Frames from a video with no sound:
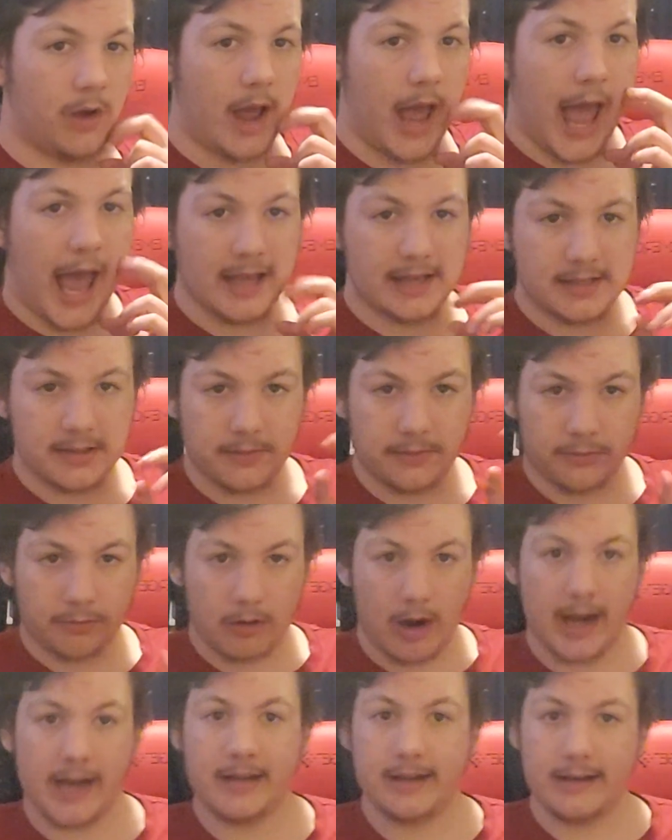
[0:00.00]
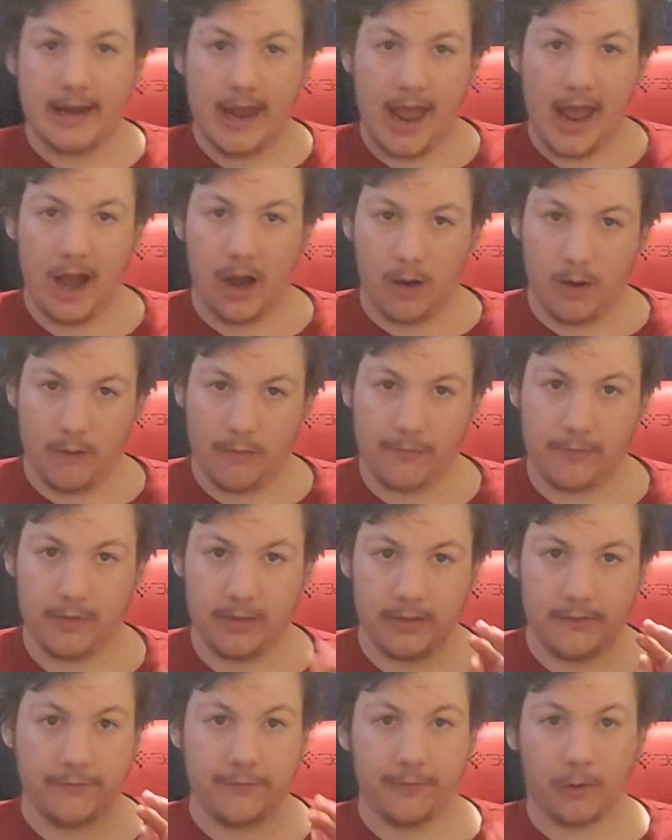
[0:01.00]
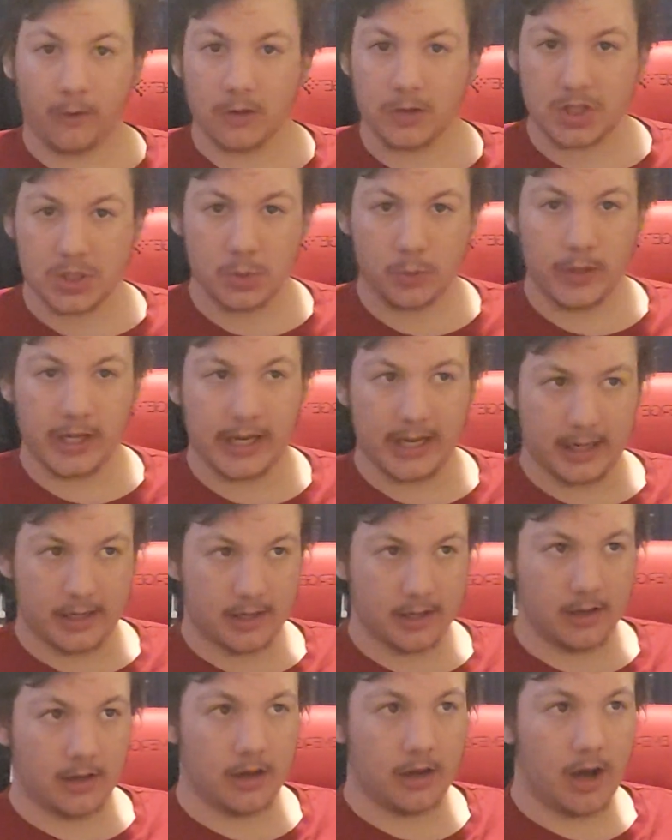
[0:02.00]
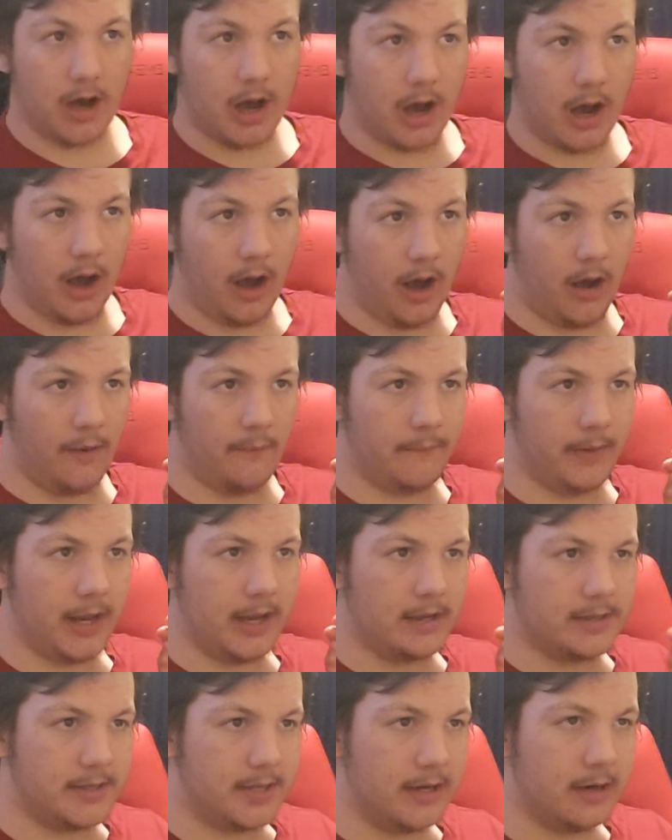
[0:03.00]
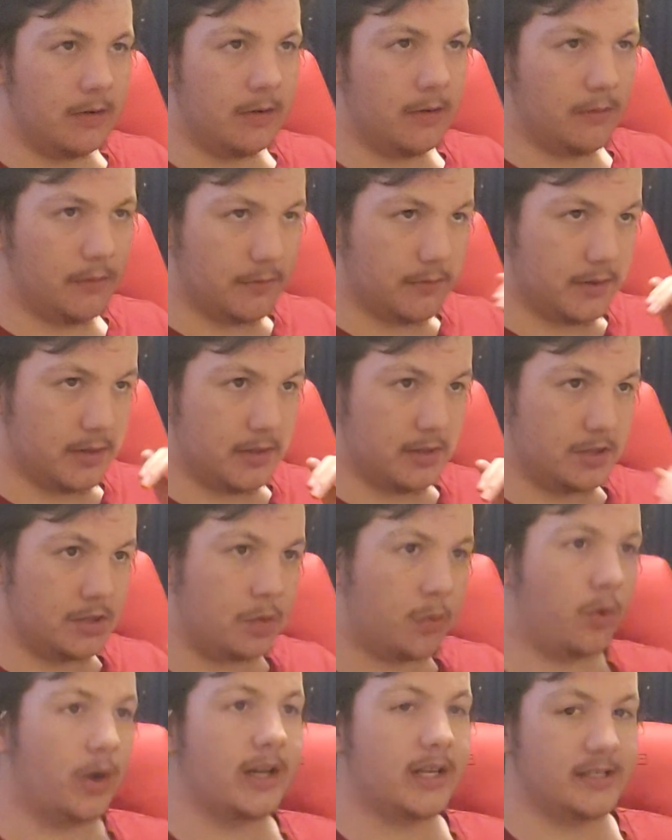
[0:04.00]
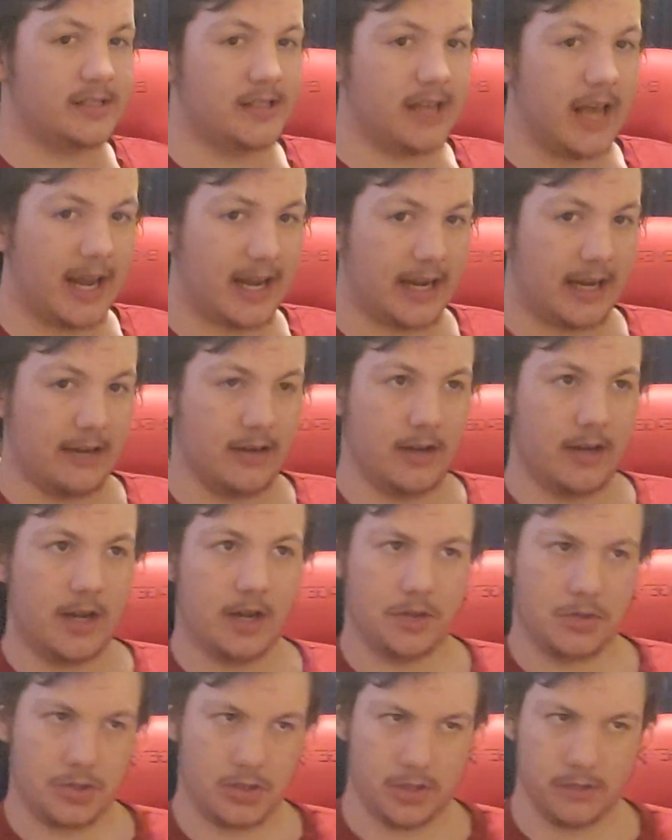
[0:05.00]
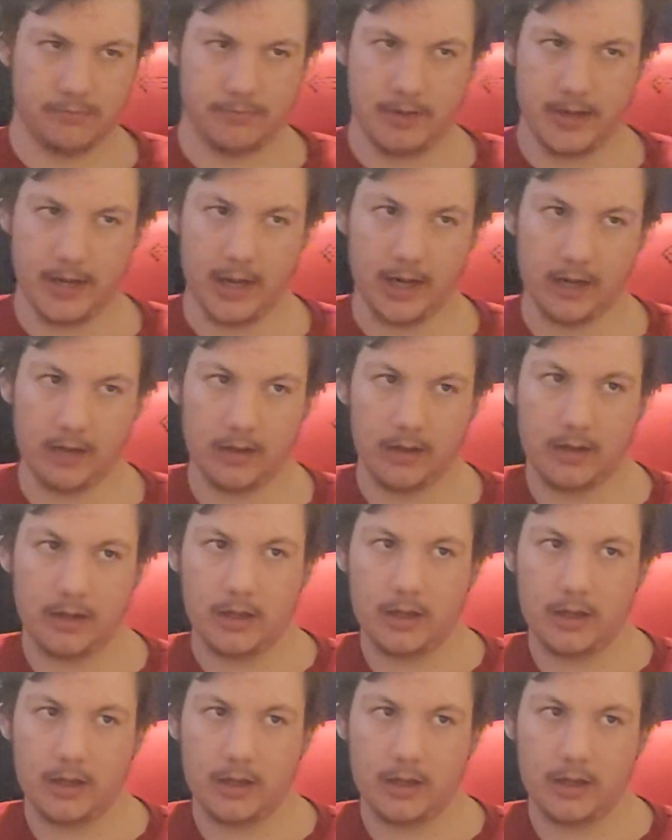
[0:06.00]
as of right now, for the first week, until the 22nd, it should be,